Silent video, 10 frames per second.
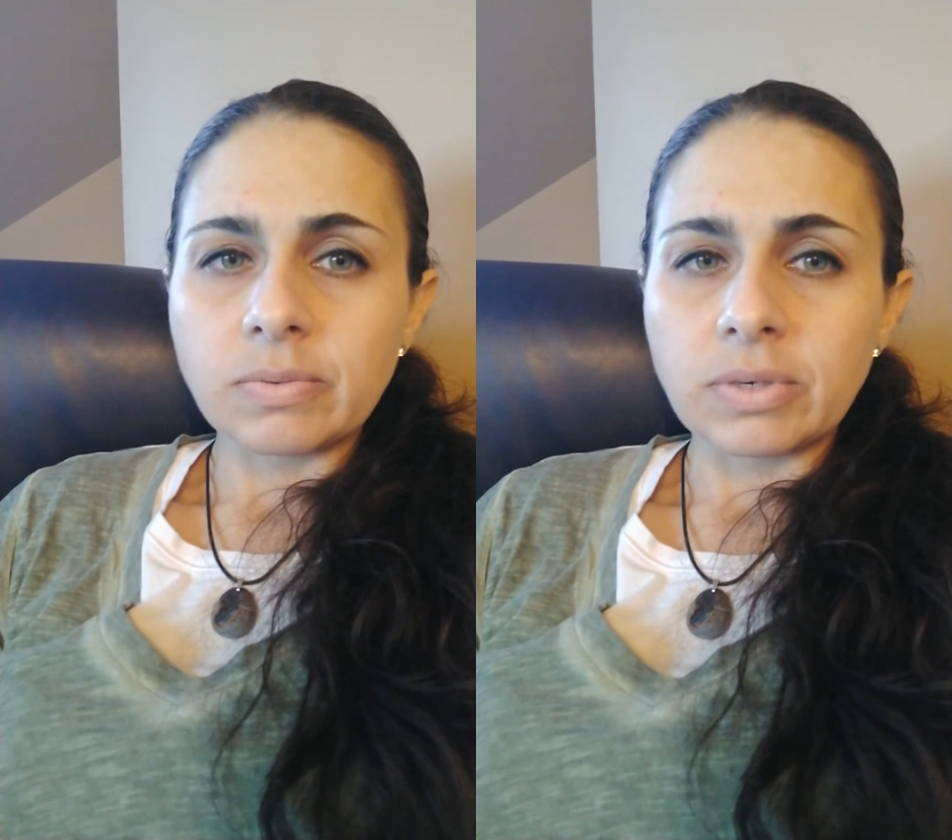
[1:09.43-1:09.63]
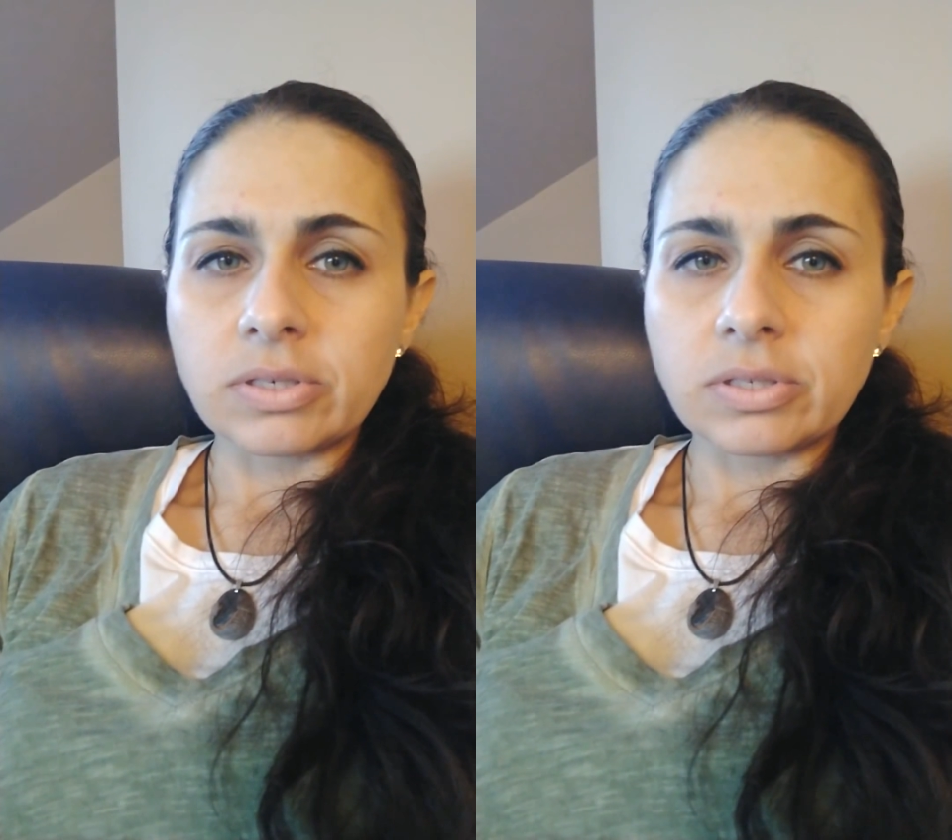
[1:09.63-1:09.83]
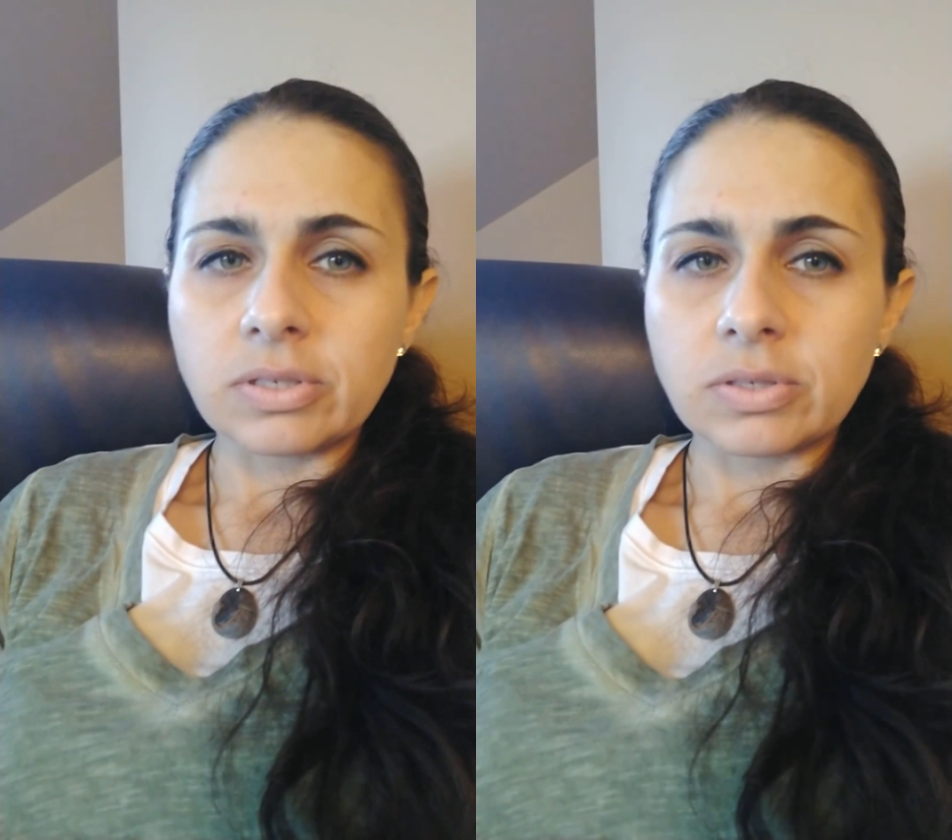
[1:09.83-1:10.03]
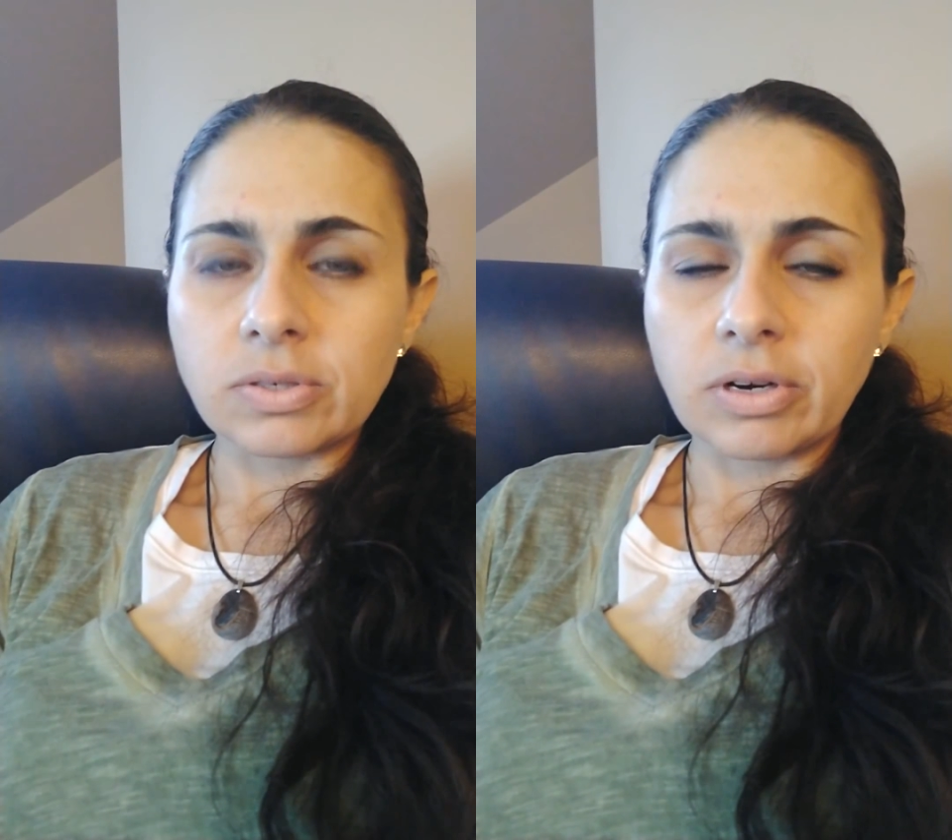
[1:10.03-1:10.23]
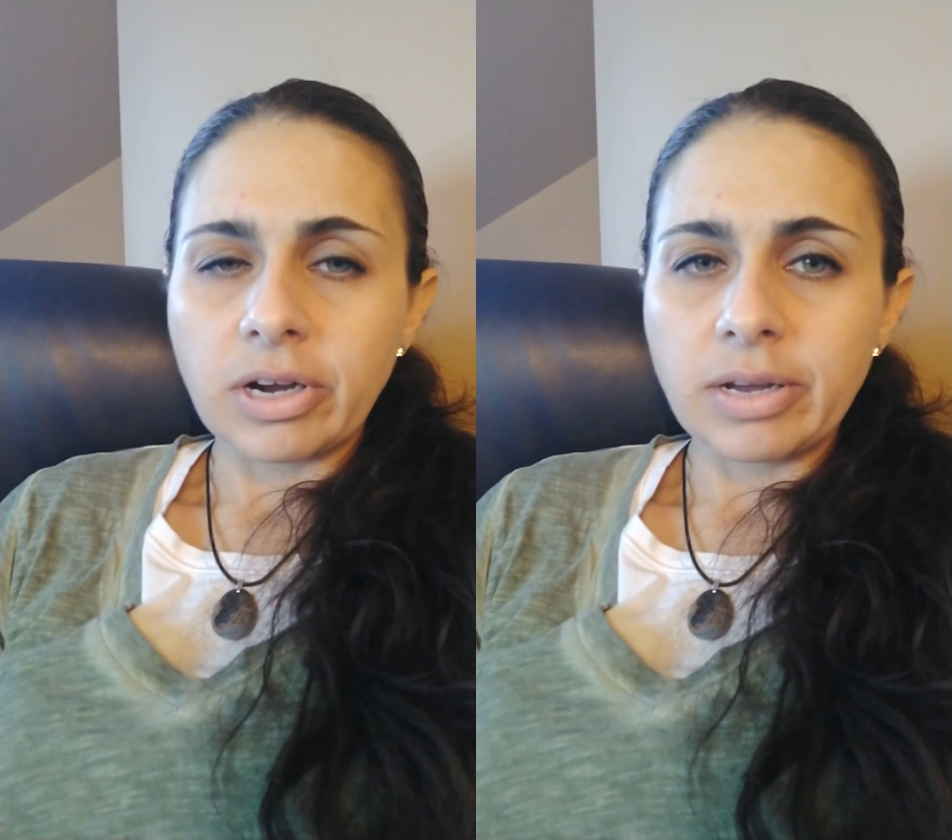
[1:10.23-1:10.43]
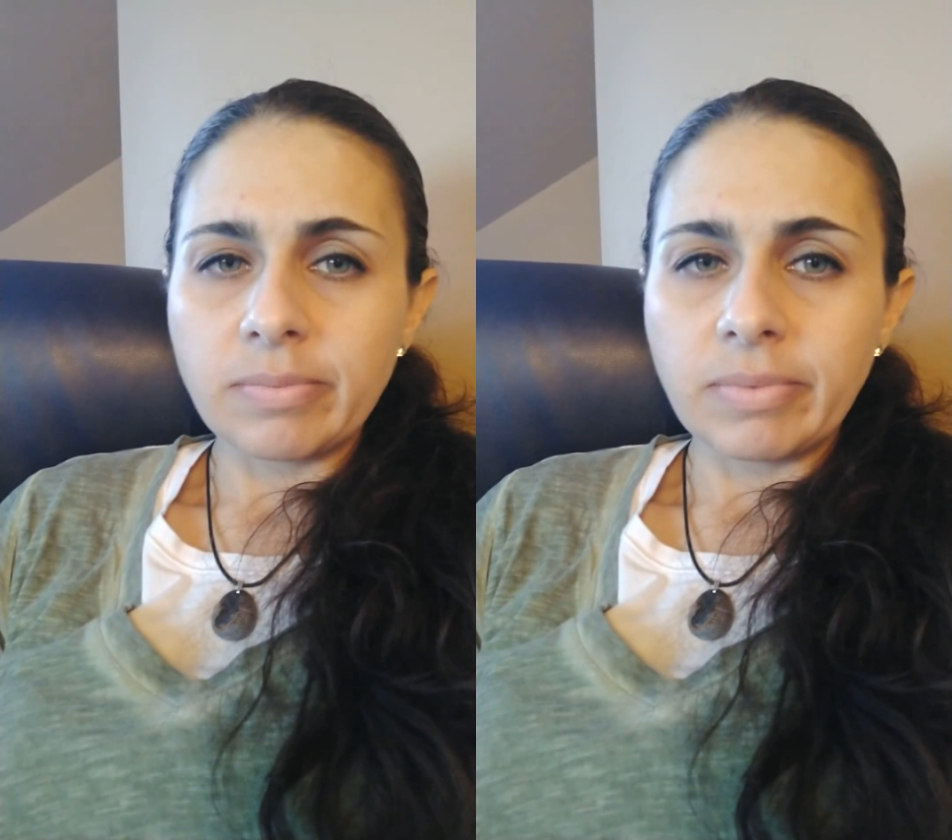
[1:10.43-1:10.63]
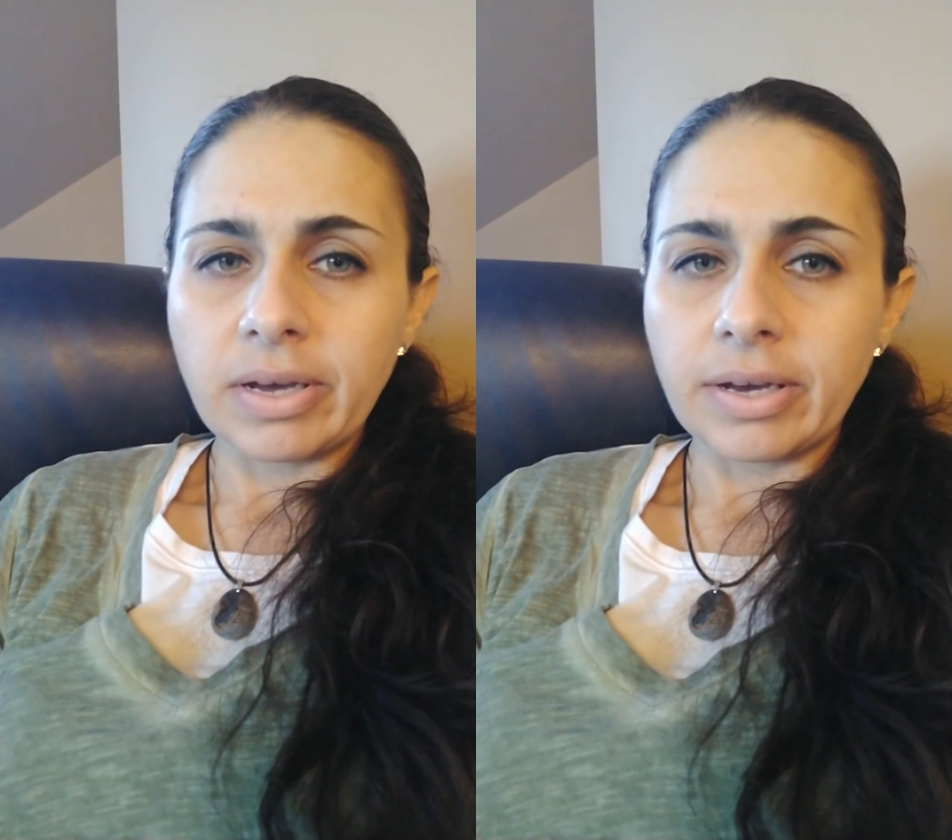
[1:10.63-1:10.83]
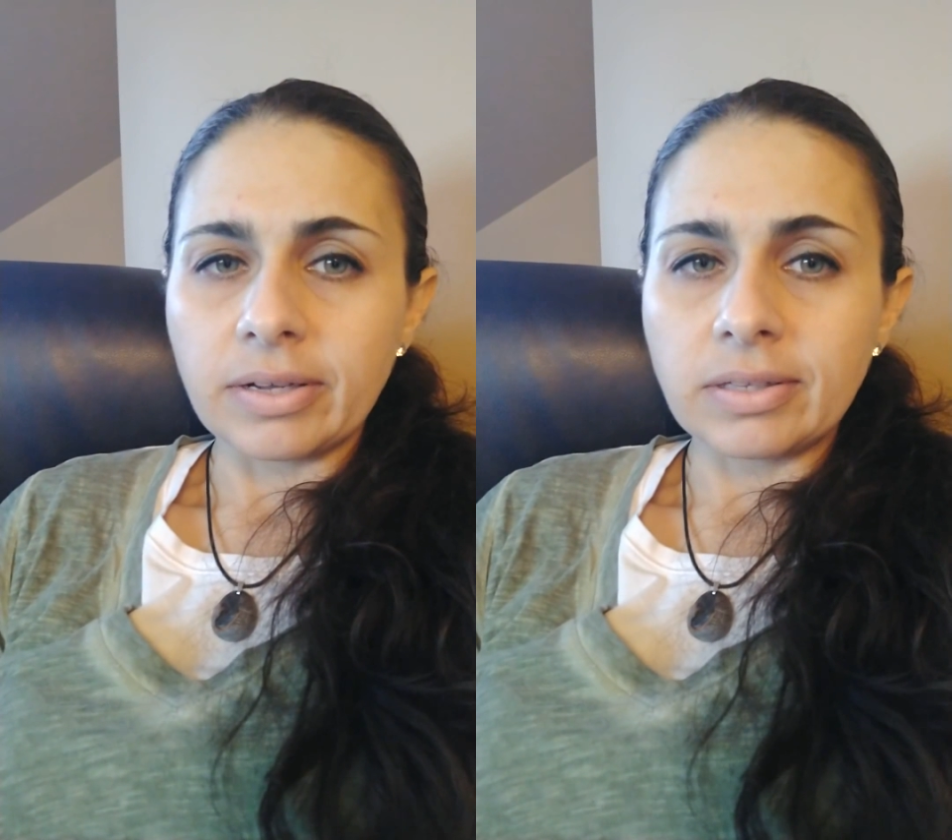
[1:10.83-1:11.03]
words describe
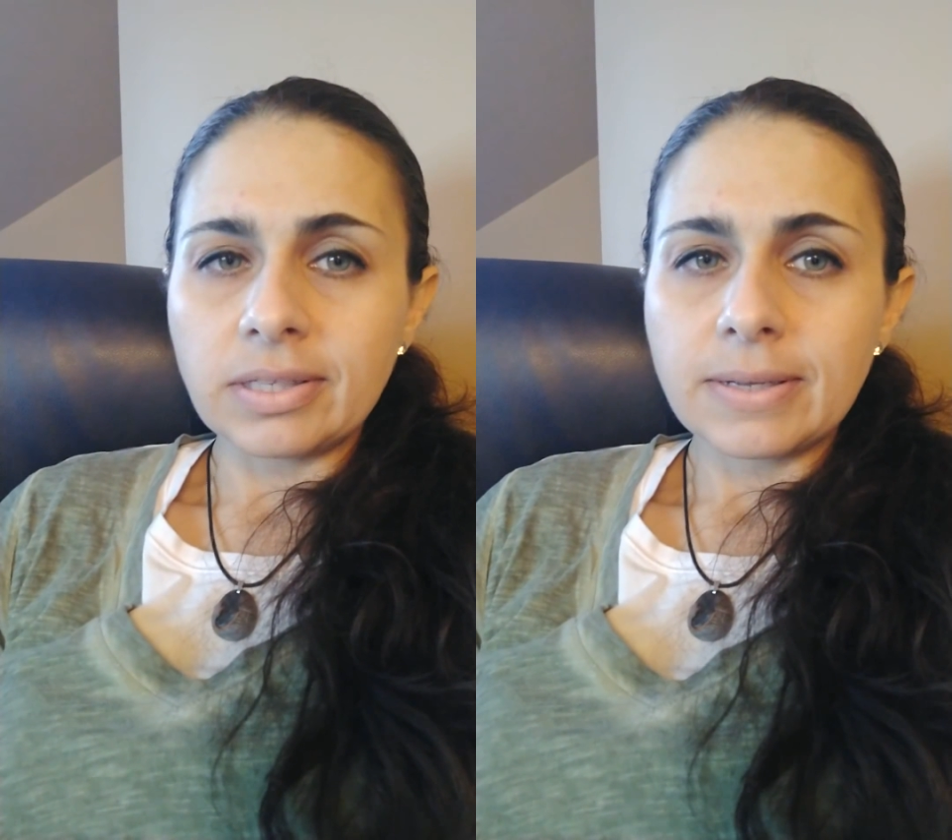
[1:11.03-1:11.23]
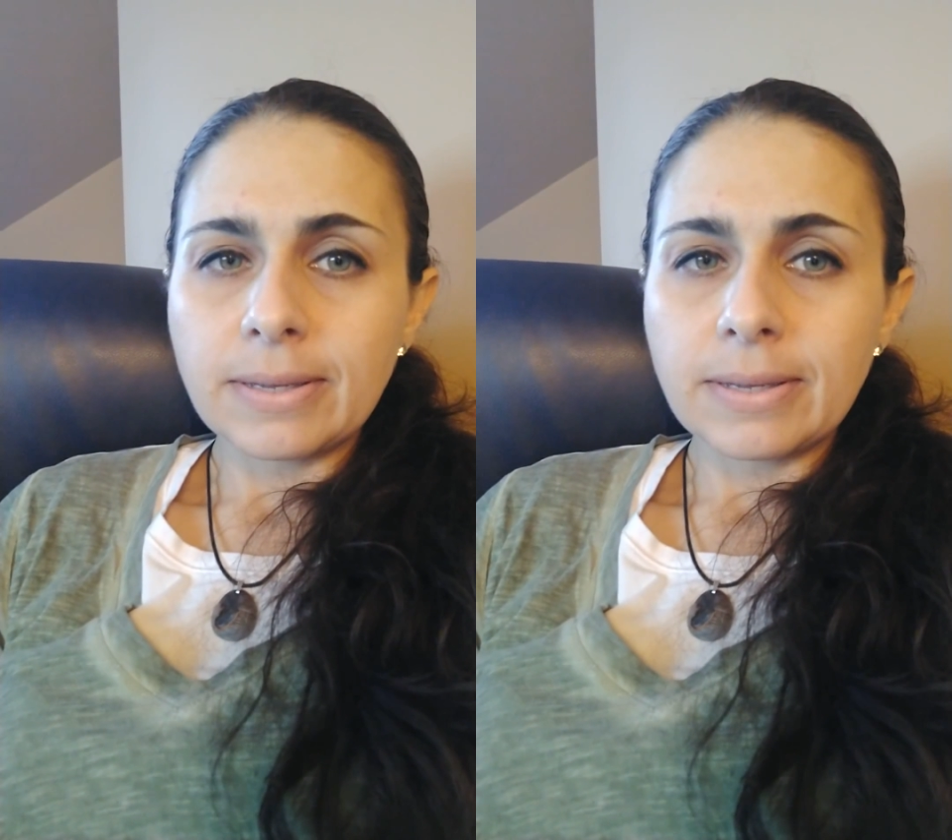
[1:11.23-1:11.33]
hell.